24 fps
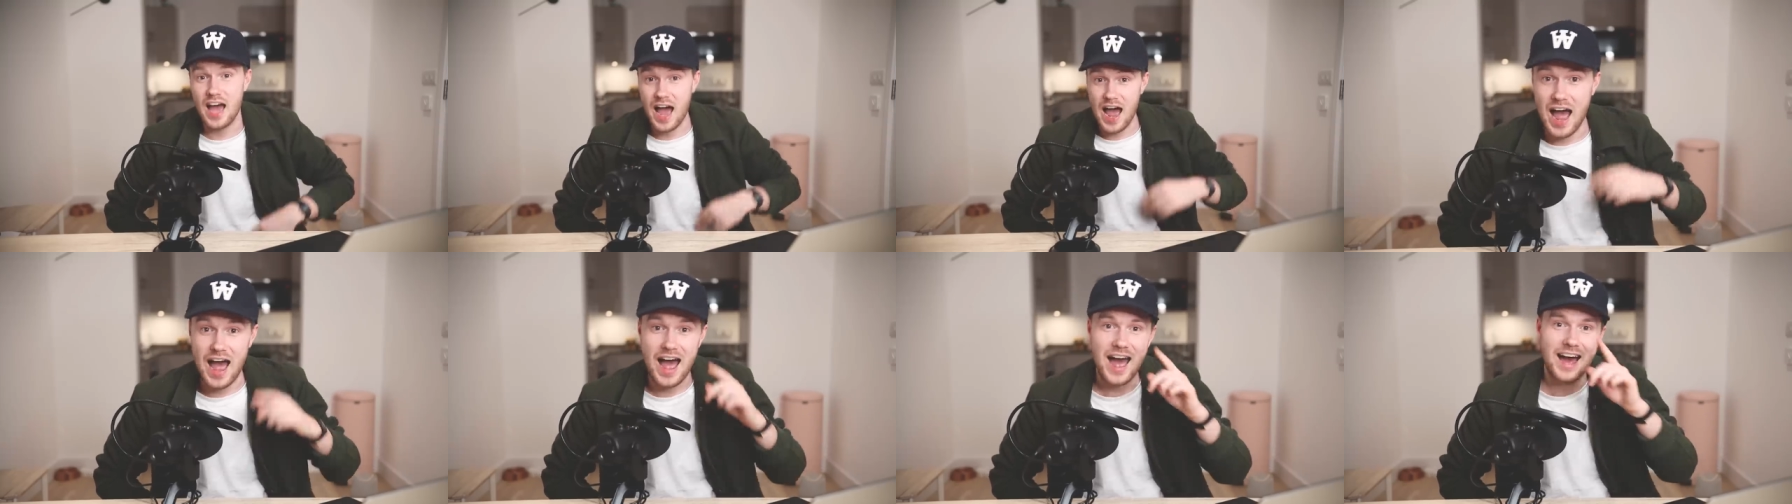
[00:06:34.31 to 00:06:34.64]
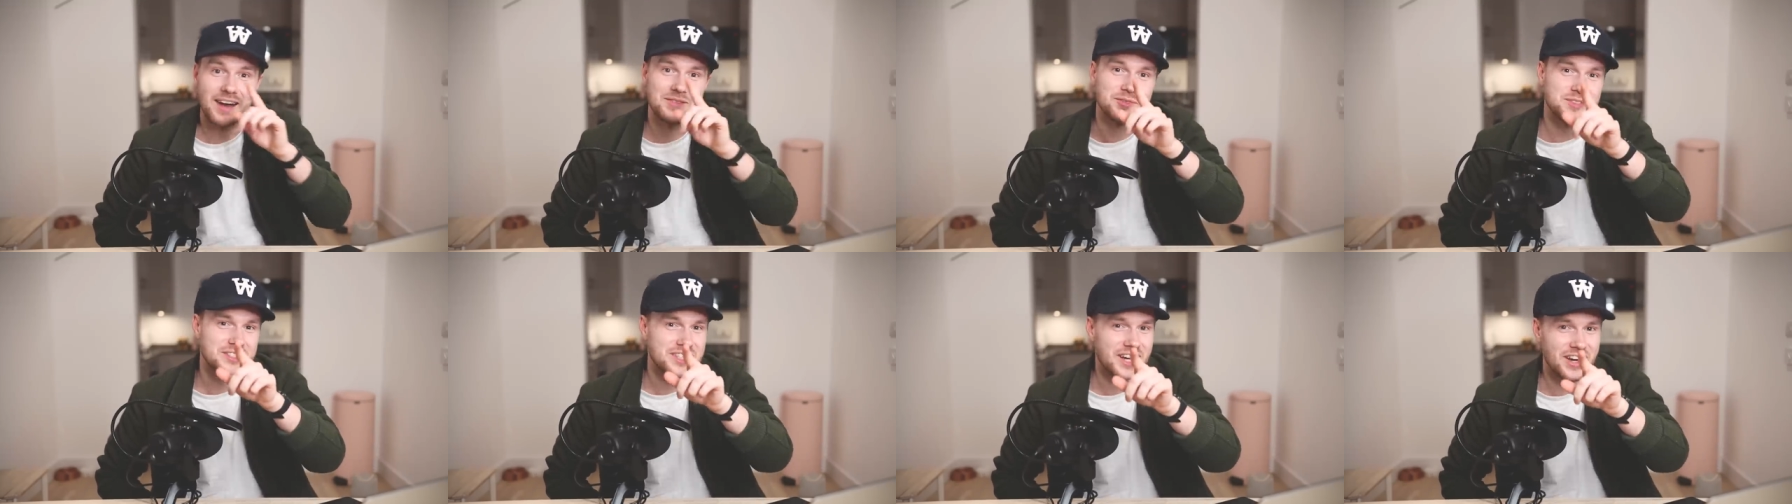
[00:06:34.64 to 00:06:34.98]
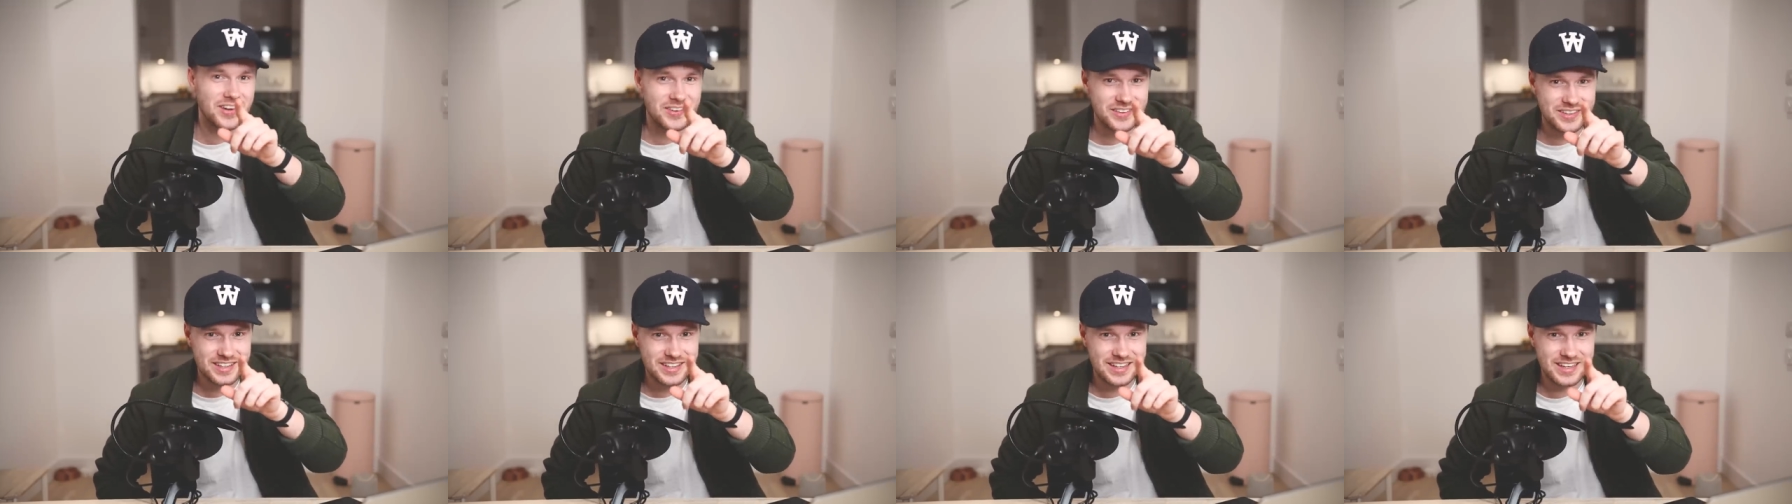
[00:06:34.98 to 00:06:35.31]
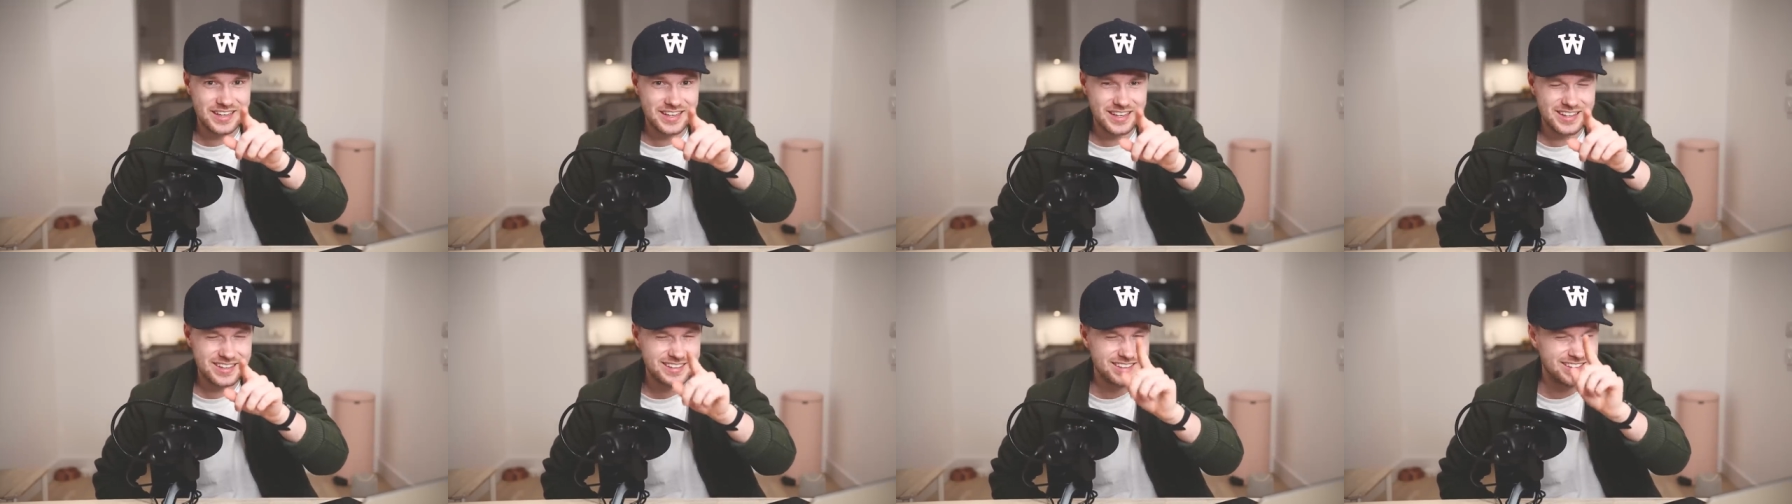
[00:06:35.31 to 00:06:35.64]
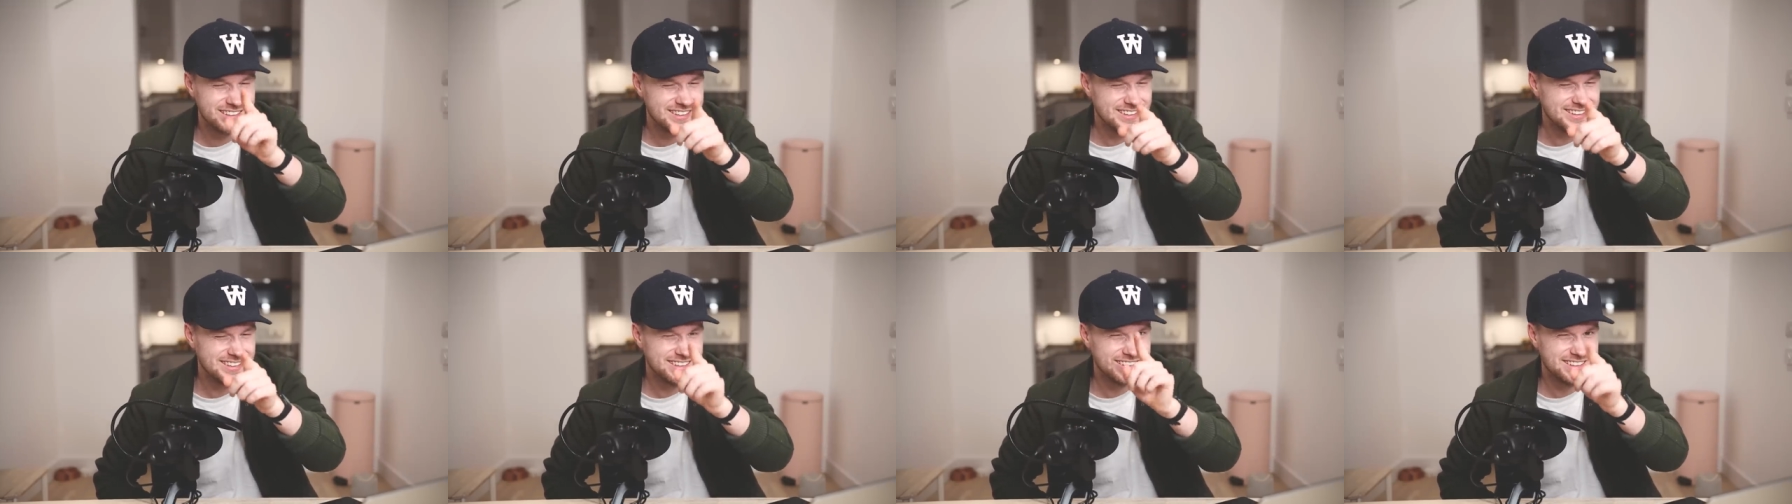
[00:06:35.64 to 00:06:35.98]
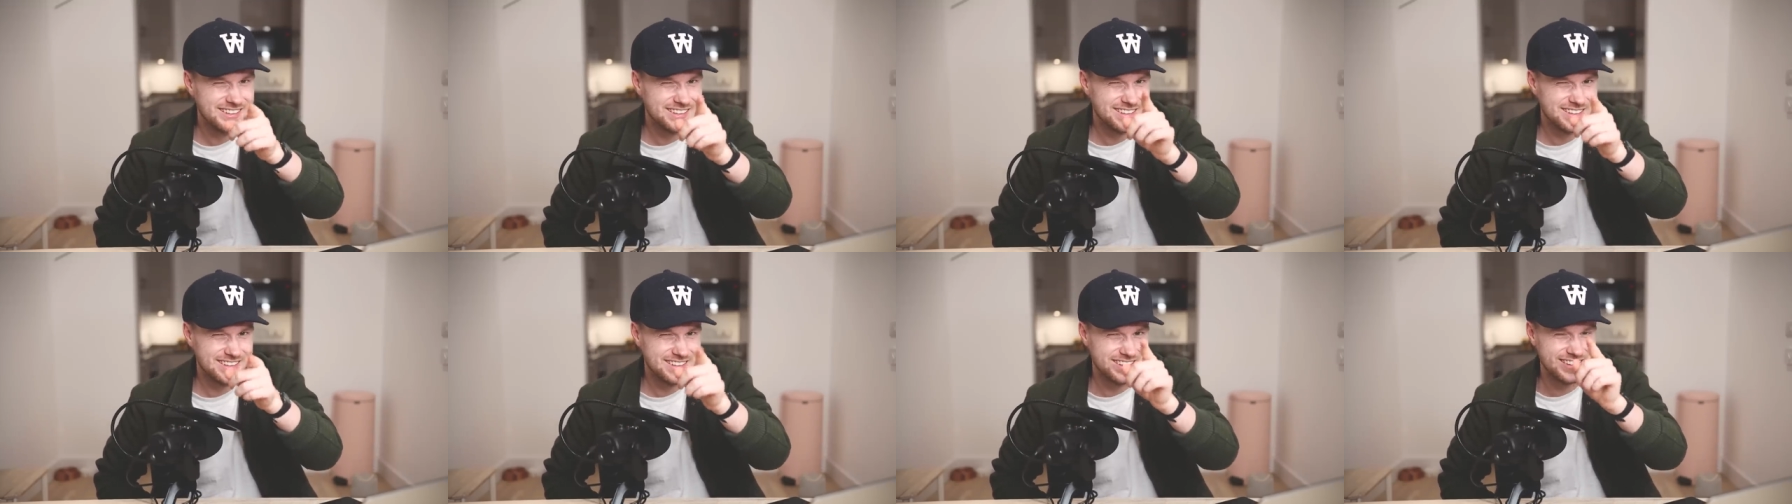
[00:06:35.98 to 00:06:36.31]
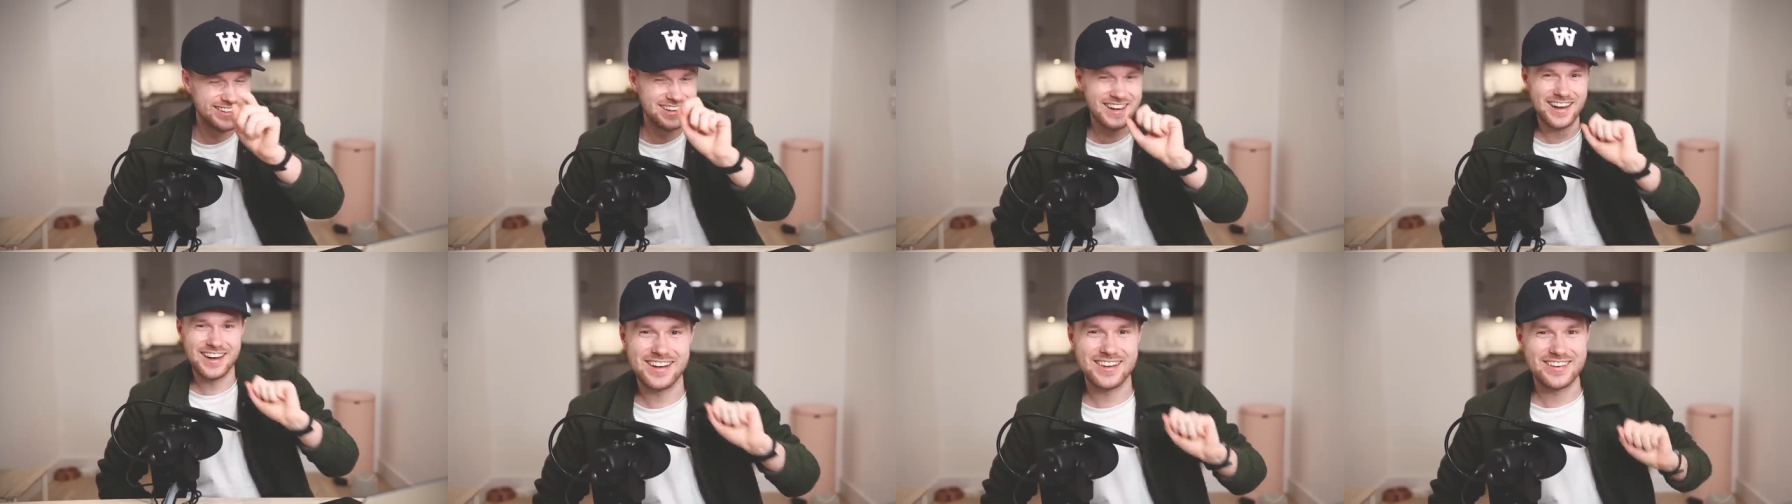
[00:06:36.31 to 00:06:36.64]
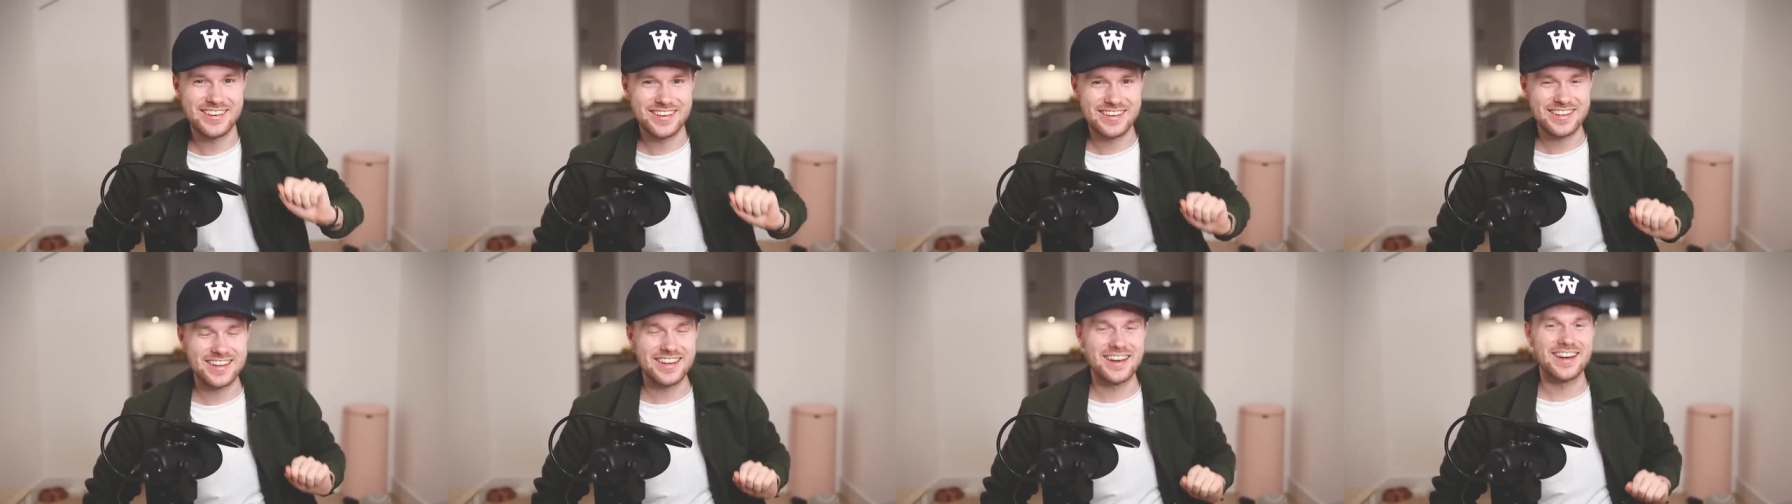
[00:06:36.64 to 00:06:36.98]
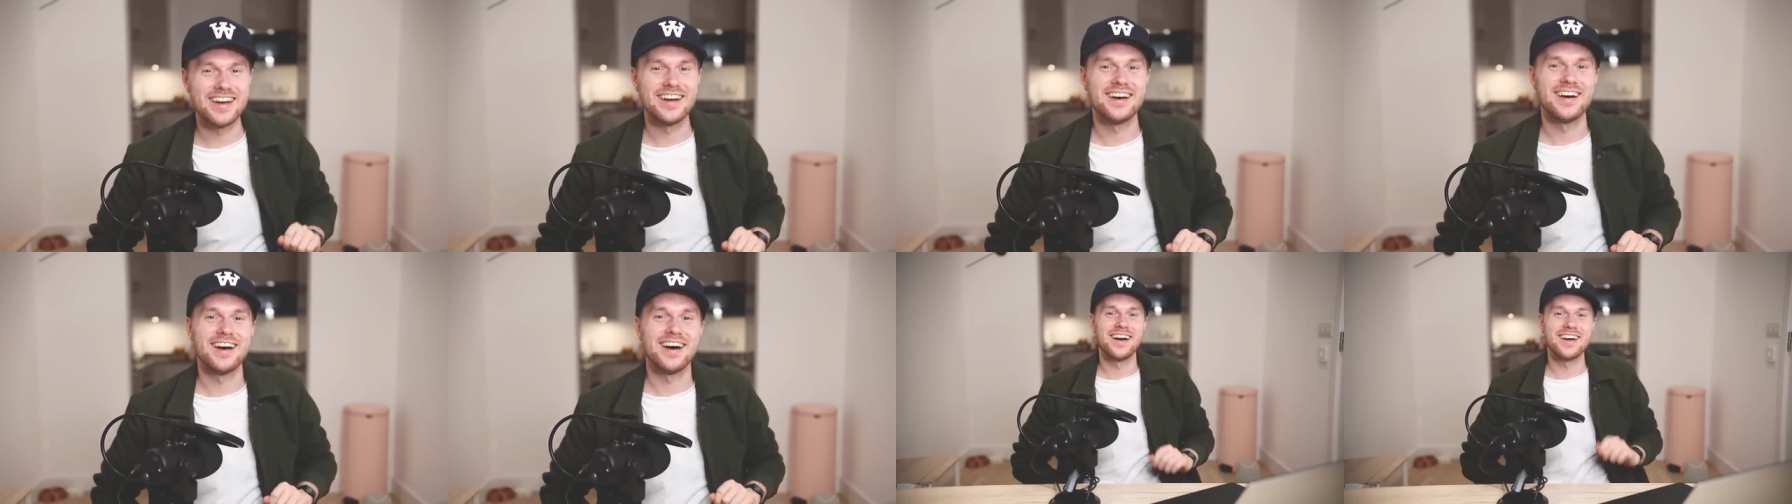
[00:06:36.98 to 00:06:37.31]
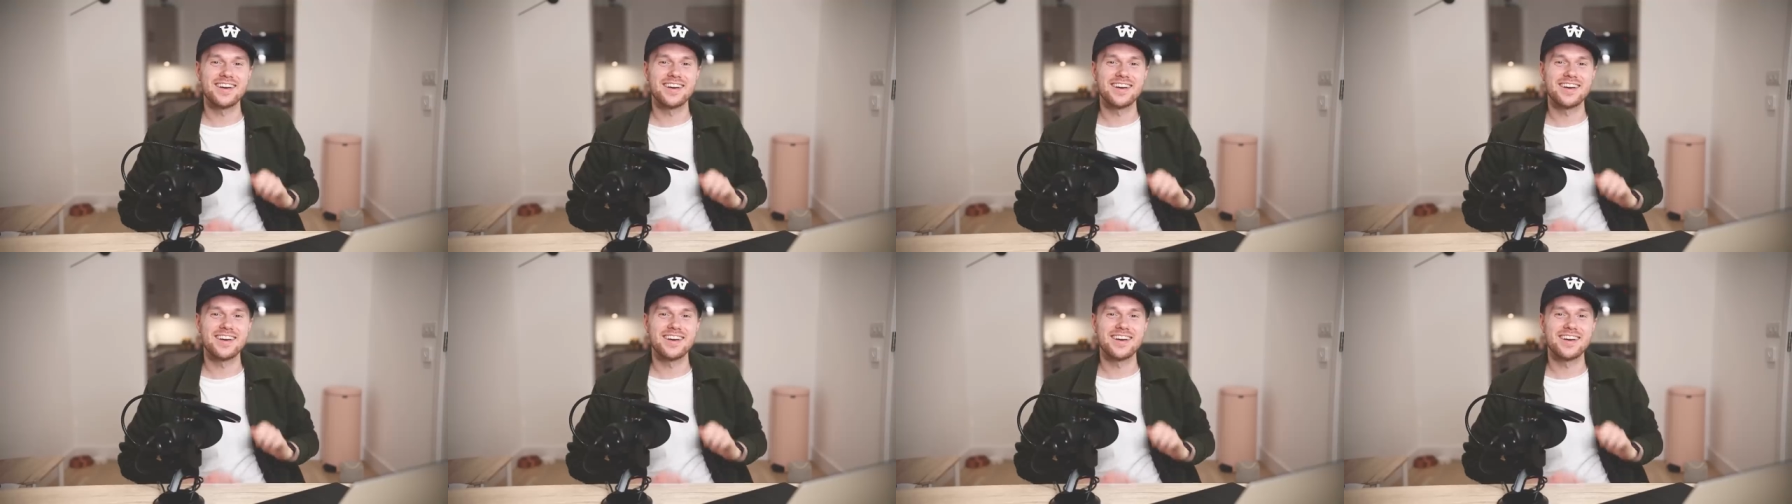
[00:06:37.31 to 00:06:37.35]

Ah, I'm joking. I got ya.